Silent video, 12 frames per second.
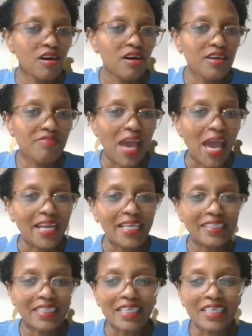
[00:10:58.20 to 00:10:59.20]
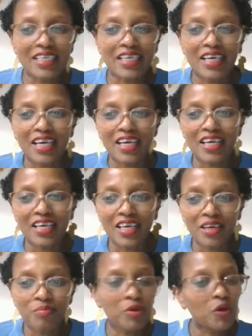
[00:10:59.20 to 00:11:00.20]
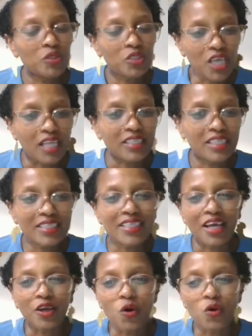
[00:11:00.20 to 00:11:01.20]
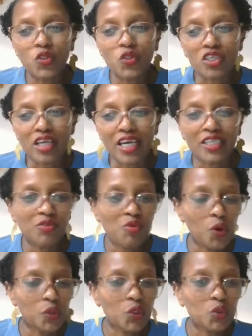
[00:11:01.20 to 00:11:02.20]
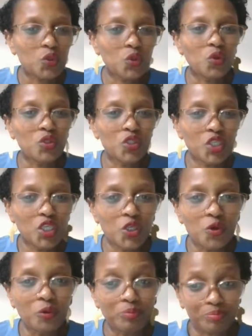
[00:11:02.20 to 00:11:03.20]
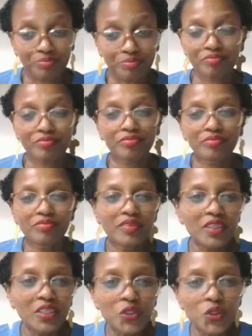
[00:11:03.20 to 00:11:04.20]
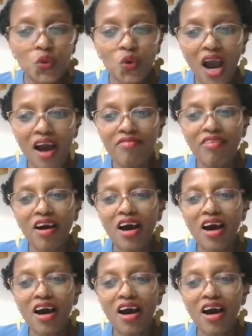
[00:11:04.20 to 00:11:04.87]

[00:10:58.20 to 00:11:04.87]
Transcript: If anything, because that is an alternative also to continue to have